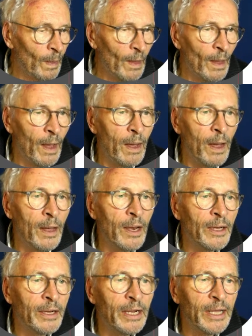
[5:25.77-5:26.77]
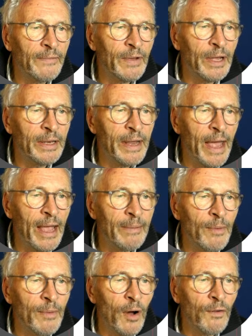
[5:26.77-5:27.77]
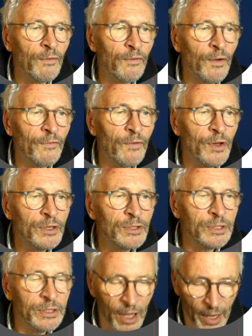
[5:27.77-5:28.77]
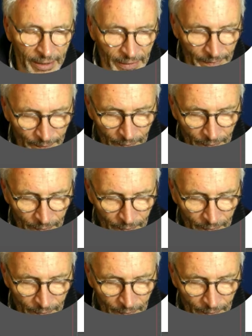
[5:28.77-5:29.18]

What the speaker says: and I'm going to give it a name of verse line